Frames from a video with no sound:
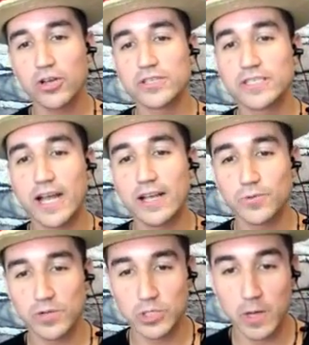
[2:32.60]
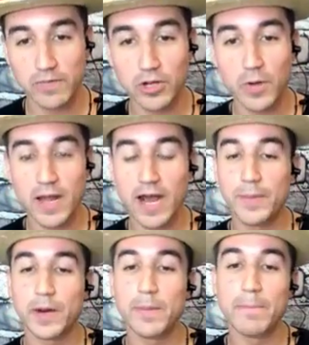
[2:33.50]
styles whatsoever, go ahead,
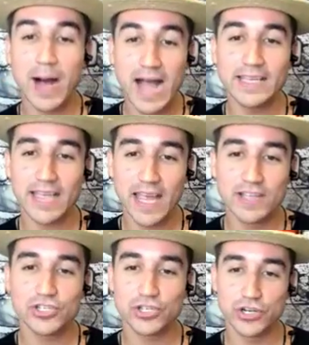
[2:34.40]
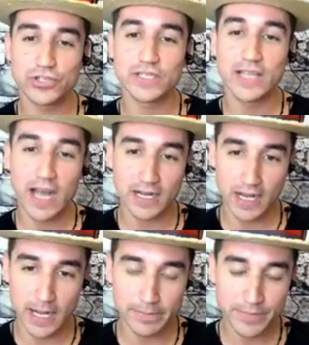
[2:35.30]
hop on
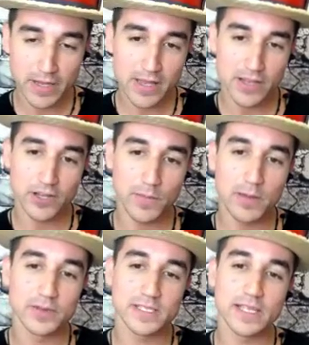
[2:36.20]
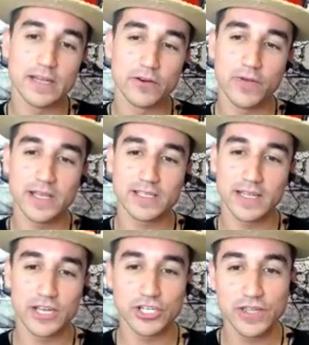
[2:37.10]
mydanceshirts.com. You're going to be able to see a great
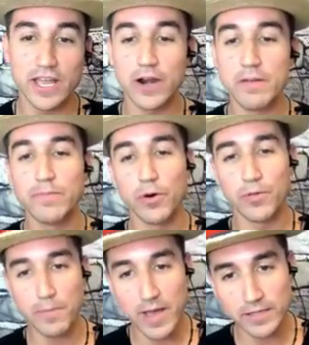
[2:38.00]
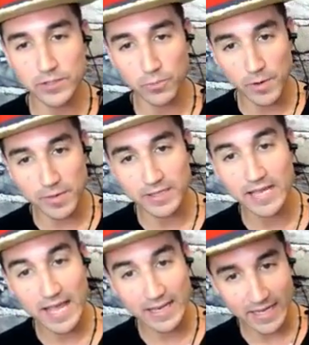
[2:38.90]
selection there in both men's,
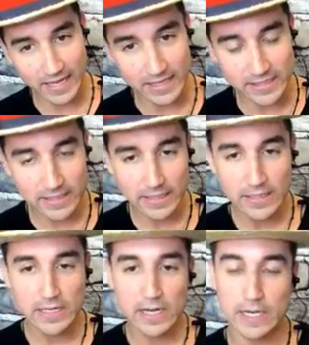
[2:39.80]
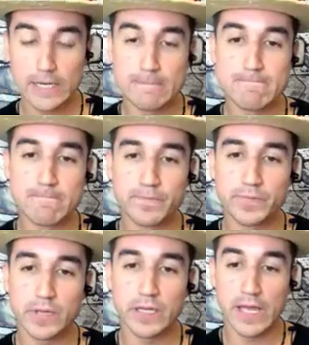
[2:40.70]
women's, and kids
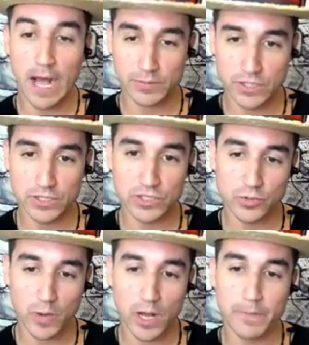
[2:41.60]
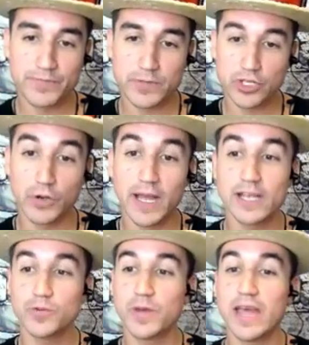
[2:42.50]
options as well. So
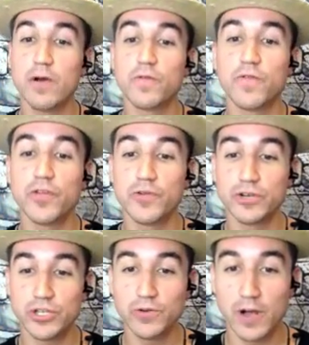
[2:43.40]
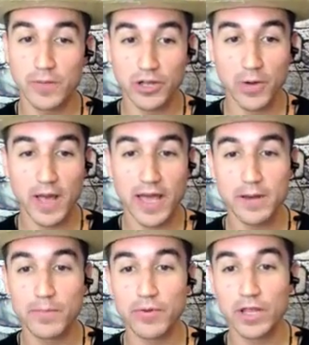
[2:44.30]
guys, without further ado, I'm going to go
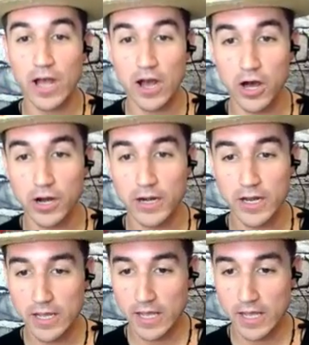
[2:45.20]
ahead and bring on